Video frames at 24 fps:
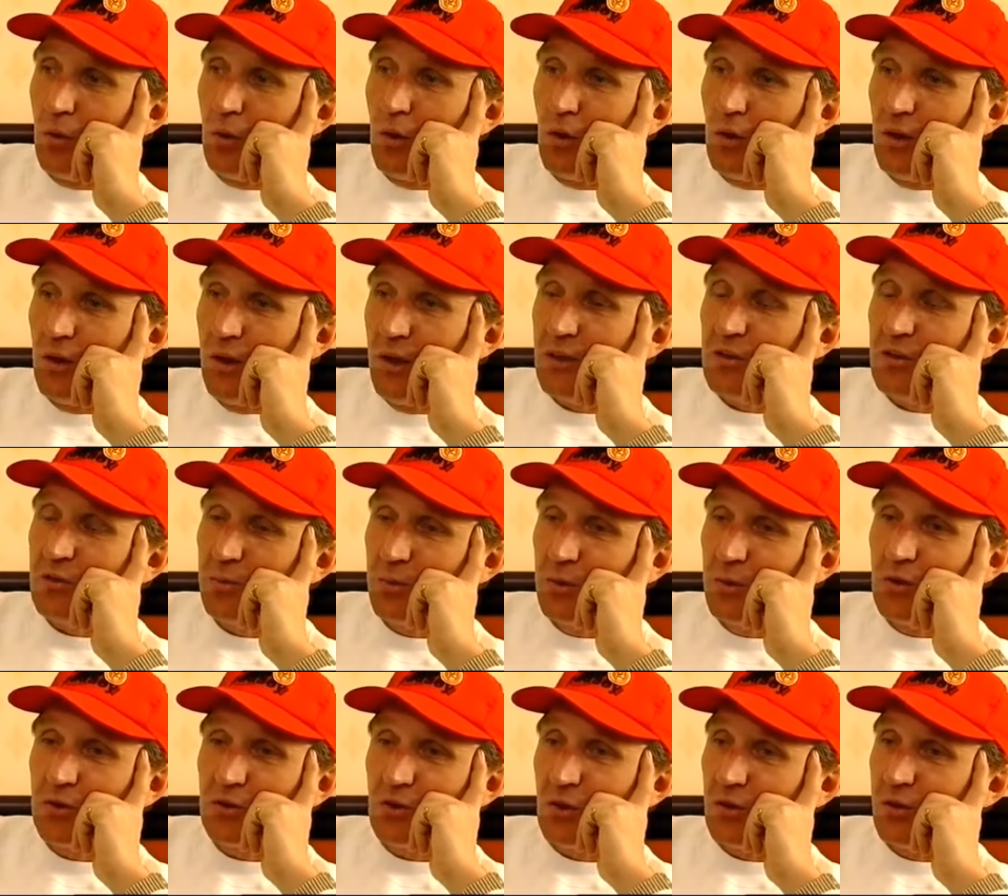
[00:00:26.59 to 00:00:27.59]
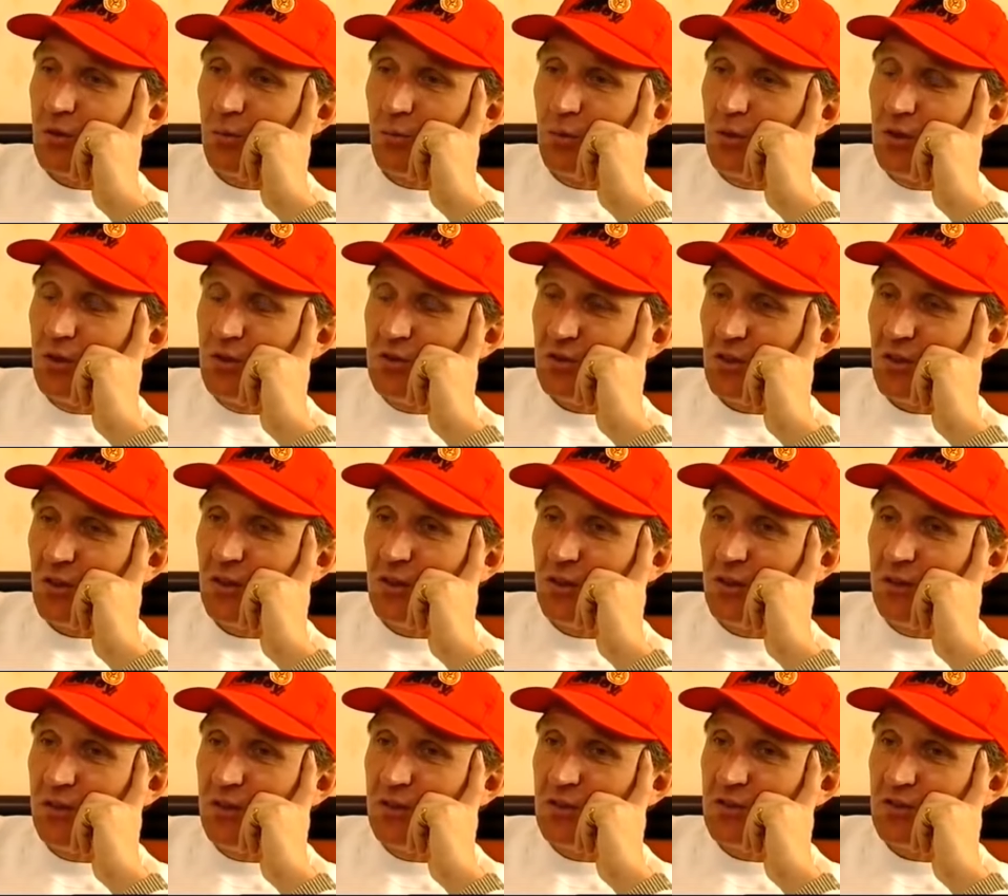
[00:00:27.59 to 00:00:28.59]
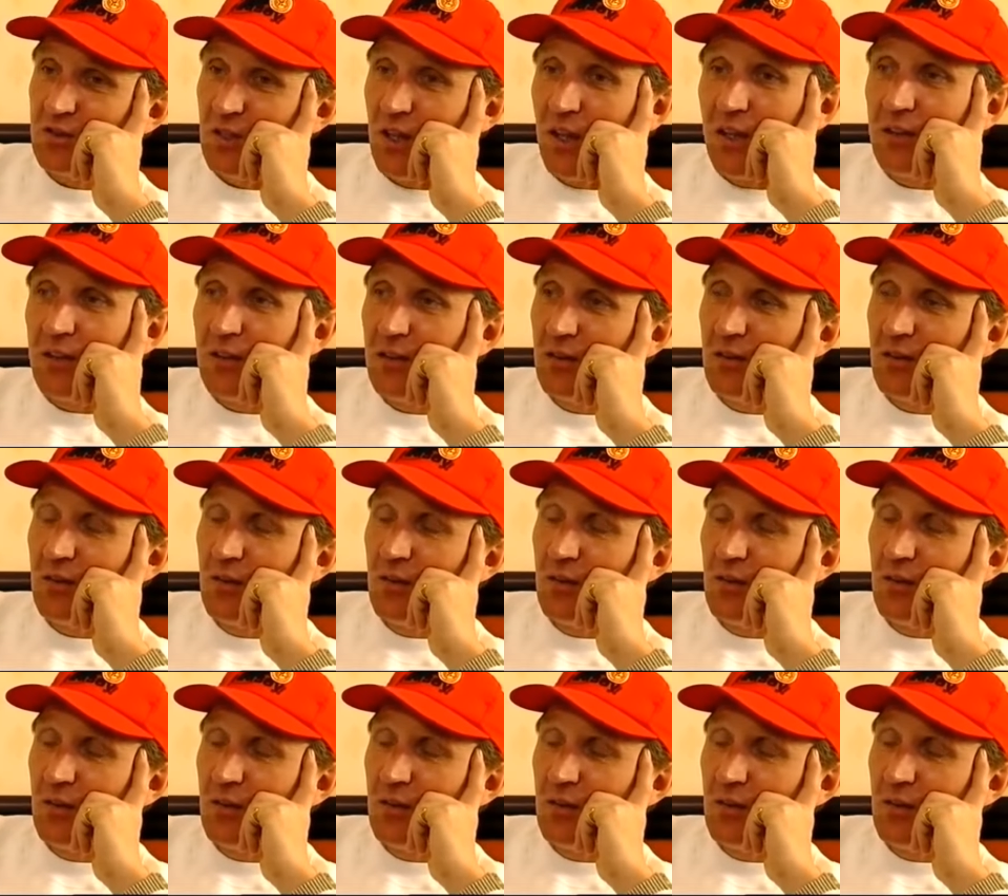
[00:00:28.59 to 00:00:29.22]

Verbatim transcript: are experts on the money side said